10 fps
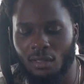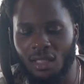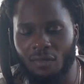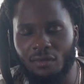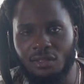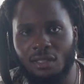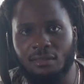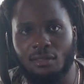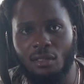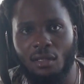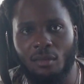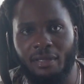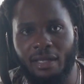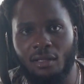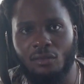give it a chance to calm
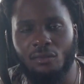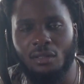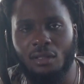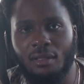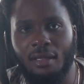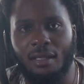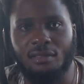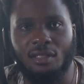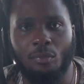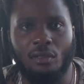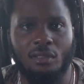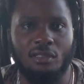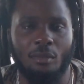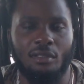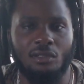down. And typically
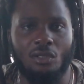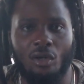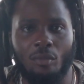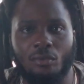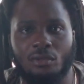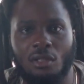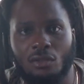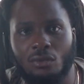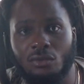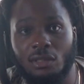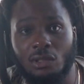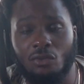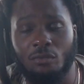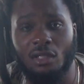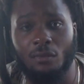some of these carpal tunnel
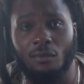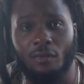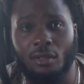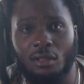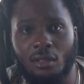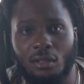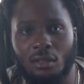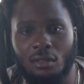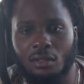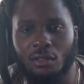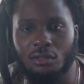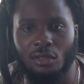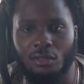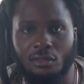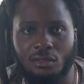syndromes that we're feeling
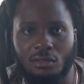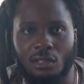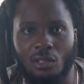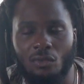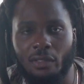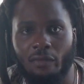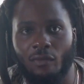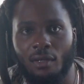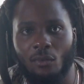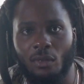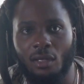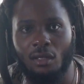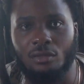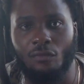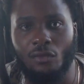start to slowly fade away.
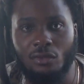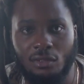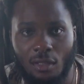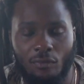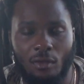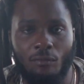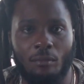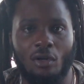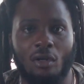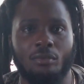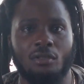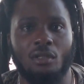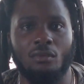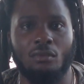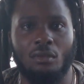So if you're suffering from carpal
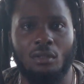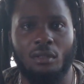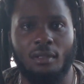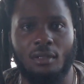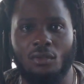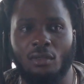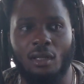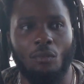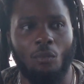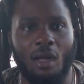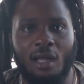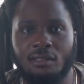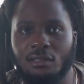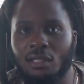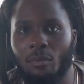tunnel and you're like, why
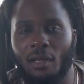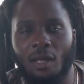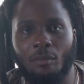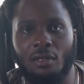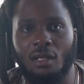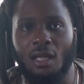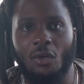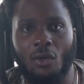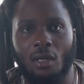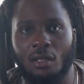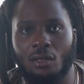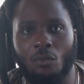does this keep happening? How do I get it